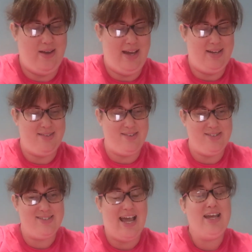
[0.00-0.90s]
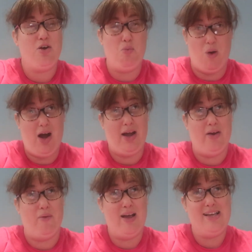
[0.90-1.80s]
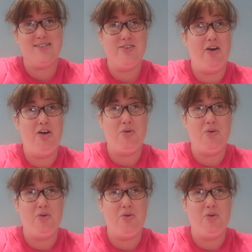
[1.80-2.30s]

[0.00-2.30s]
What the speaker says: it does take a while. It's not a